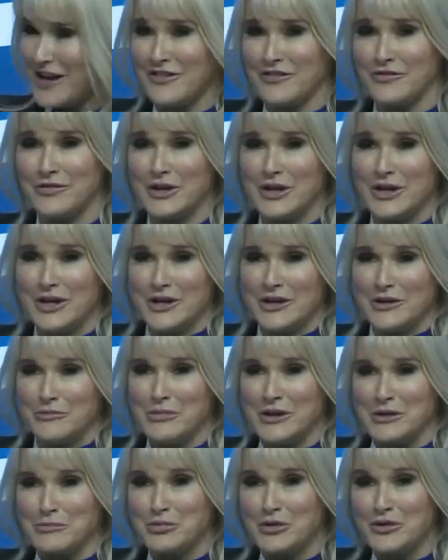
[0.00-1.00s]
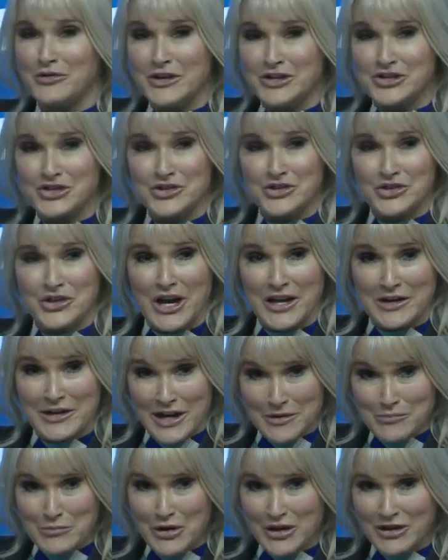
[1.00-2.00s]
I've been privy to a
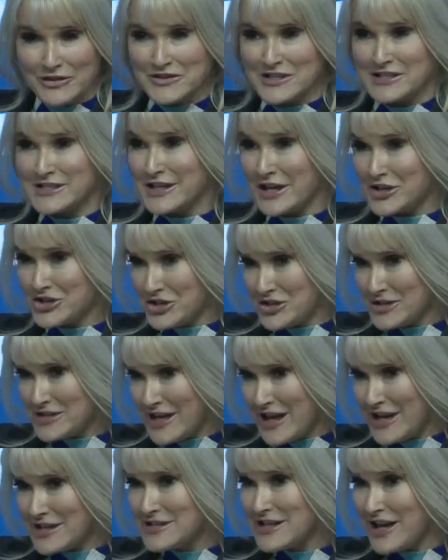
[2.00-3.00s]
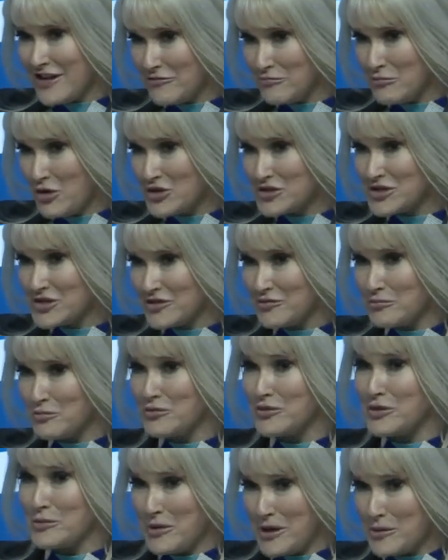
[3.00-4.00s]
number of discussions, as have most of
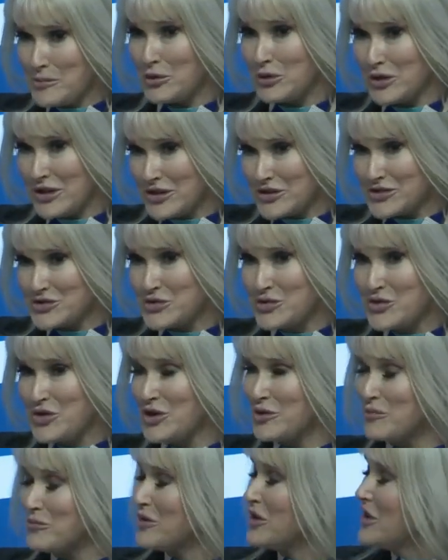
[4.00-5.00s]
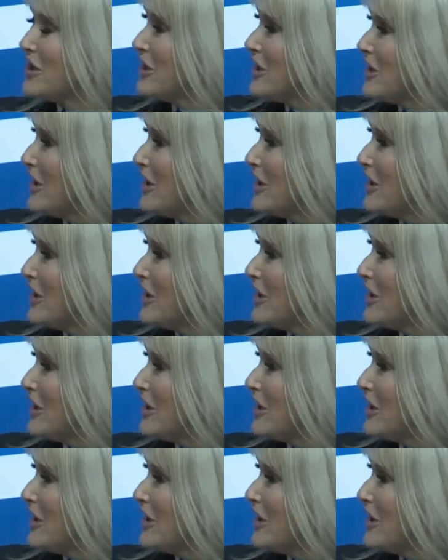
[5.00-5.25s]
the people in this room.